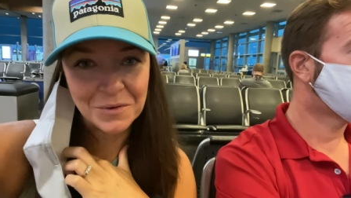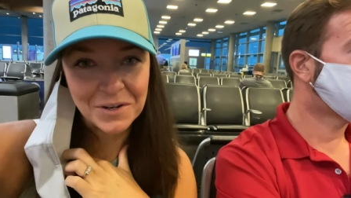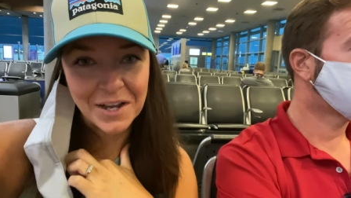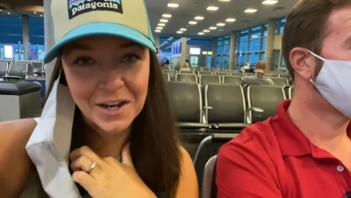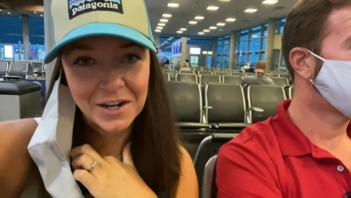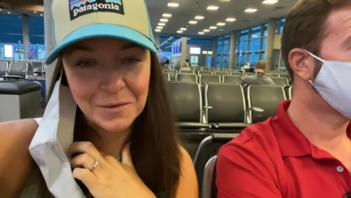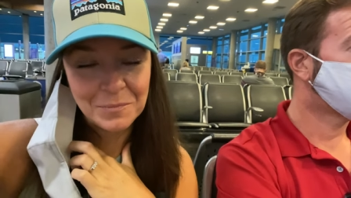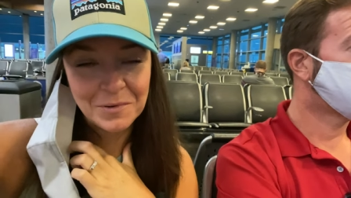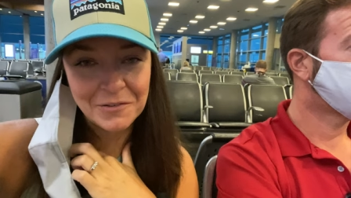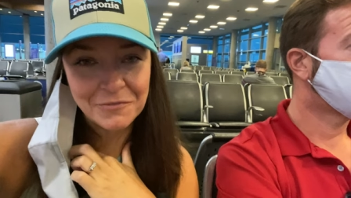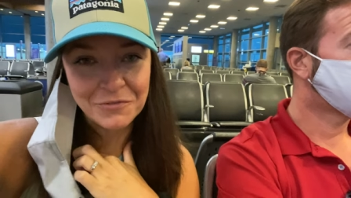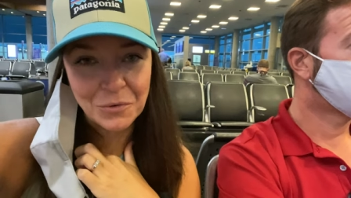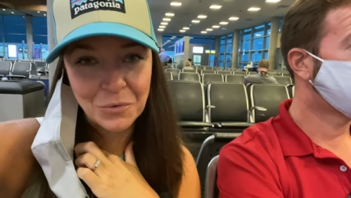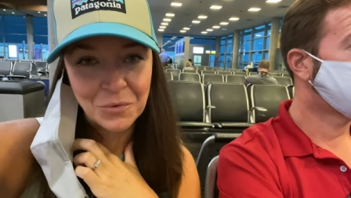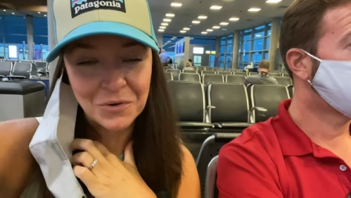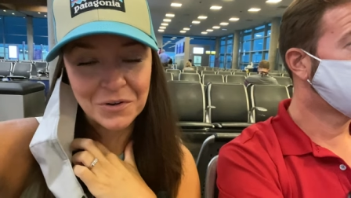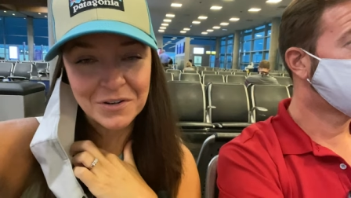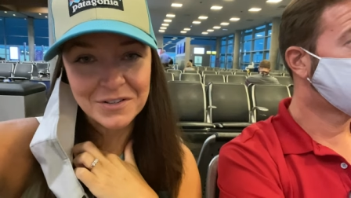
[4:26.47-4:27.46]
We got up at
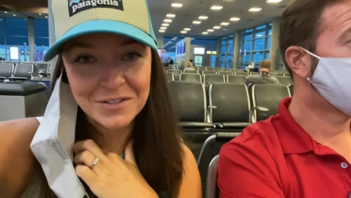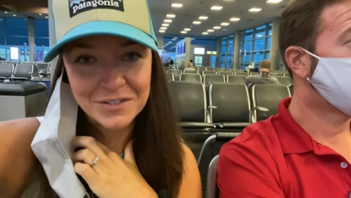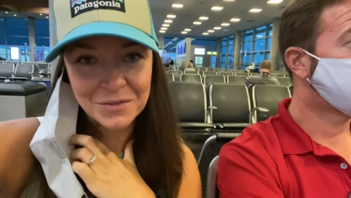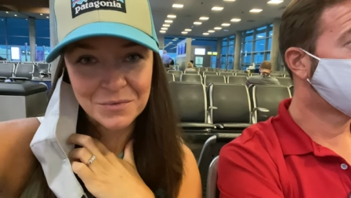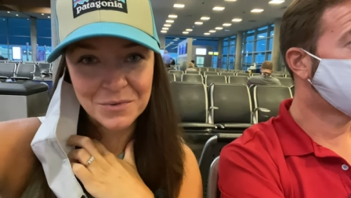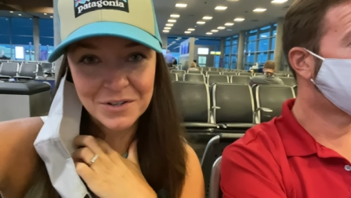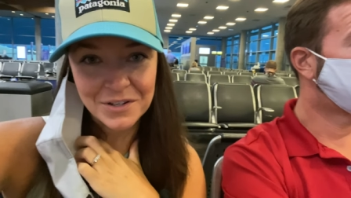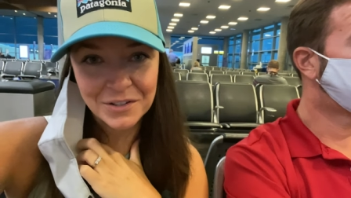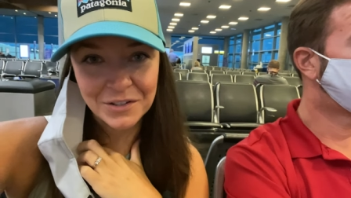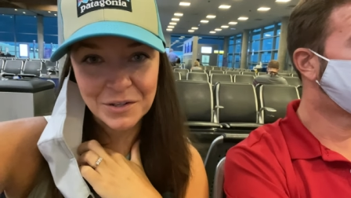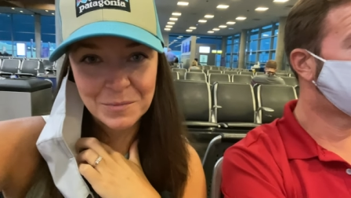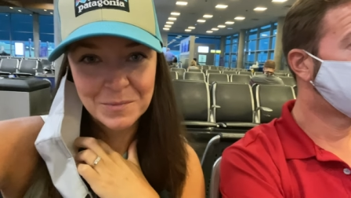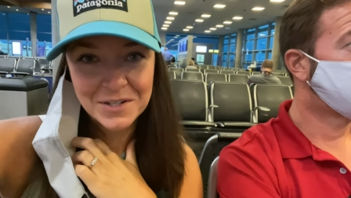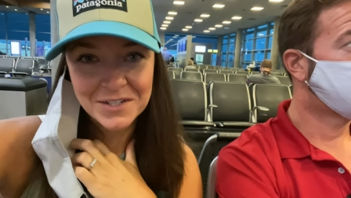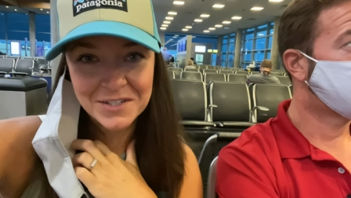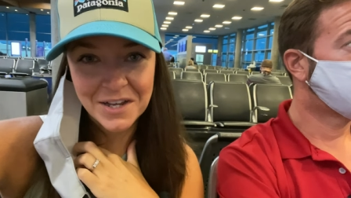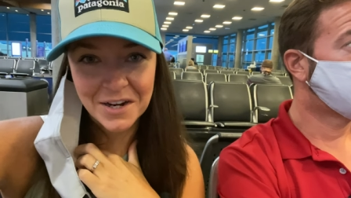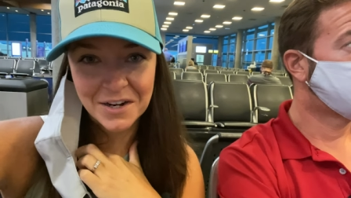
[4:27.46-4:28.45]
four, so we're a little
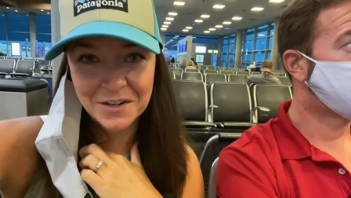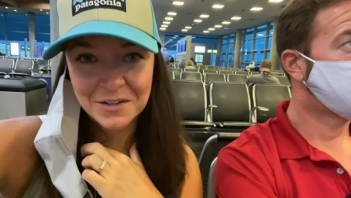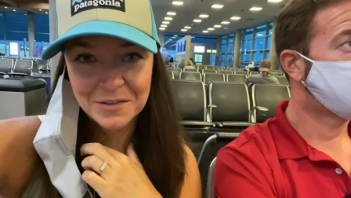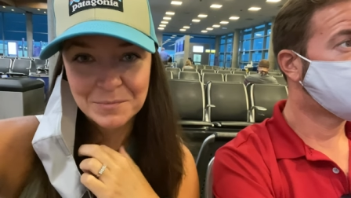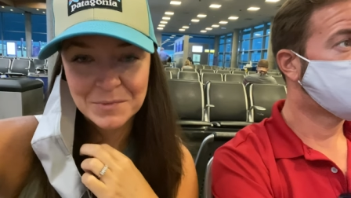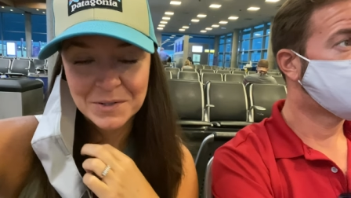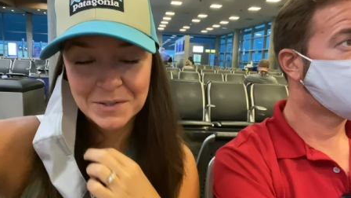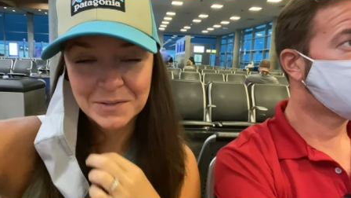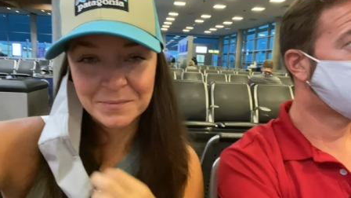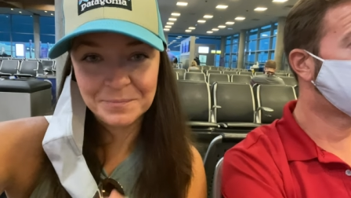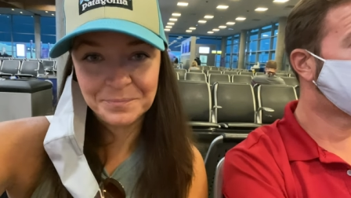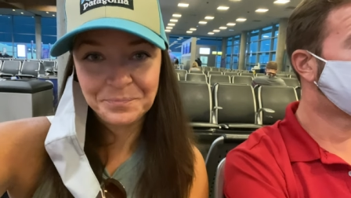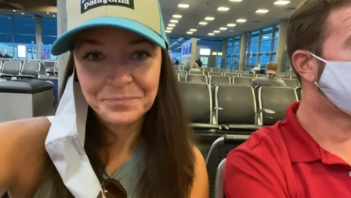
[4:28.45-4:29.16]
bit tired, but